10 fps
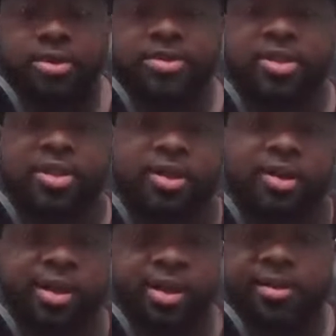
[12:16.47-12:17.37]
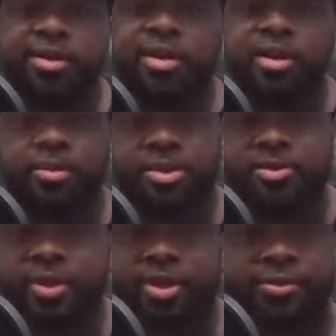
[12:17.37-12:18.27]
secure and get the dub
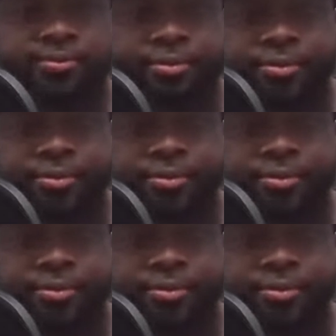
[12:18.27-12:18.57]
this week.